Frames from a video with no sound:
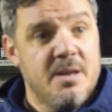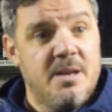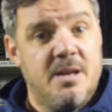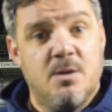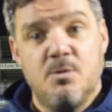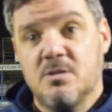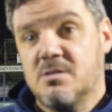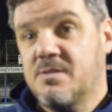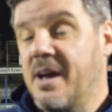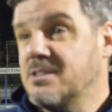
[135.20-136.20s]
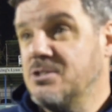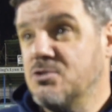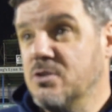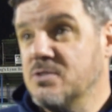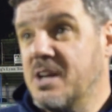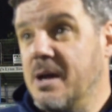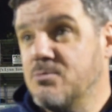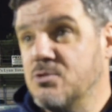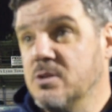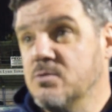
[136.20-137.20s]
You know, we've got taxi drivers,
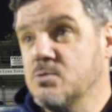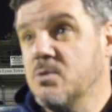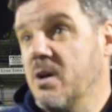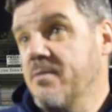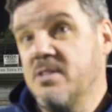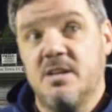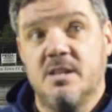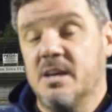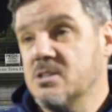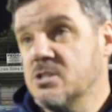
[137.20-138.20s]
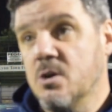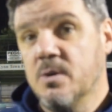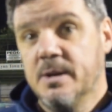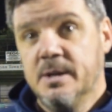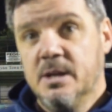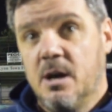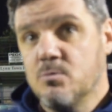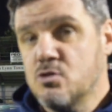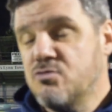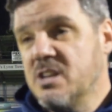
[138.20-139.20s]
cab drivers, we've got everything in there. So
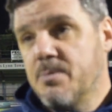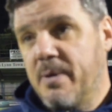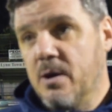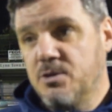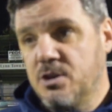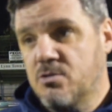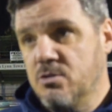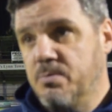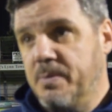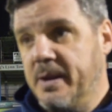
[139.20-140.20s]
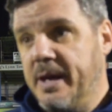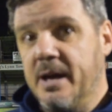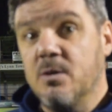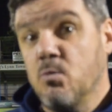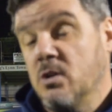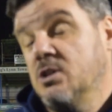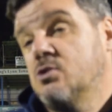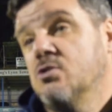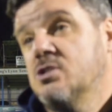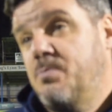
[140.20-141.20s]
I'm just really proud of the group. And what
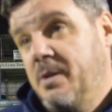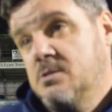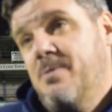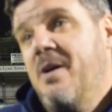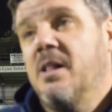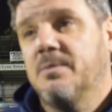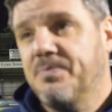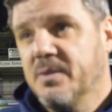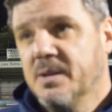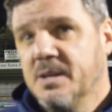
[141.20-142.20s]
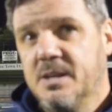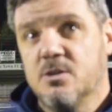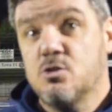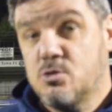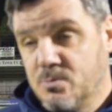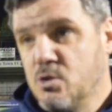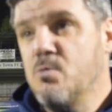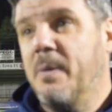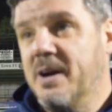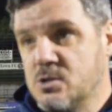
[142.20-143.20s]
this does is builds morale. You know, there's some
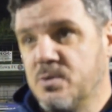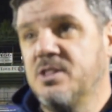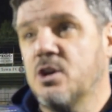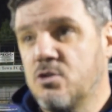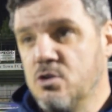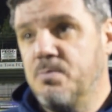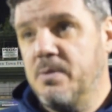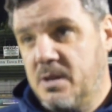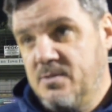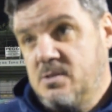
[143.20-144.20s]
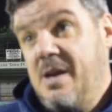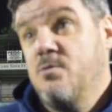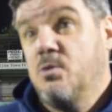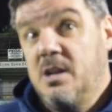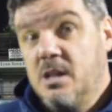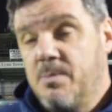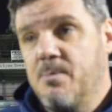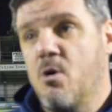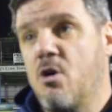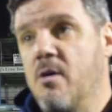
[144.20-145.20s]
new players within the group. It gives everyone a little
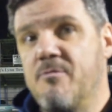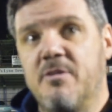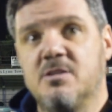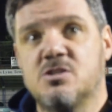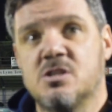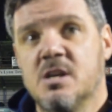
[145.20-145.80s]
bit more confidence.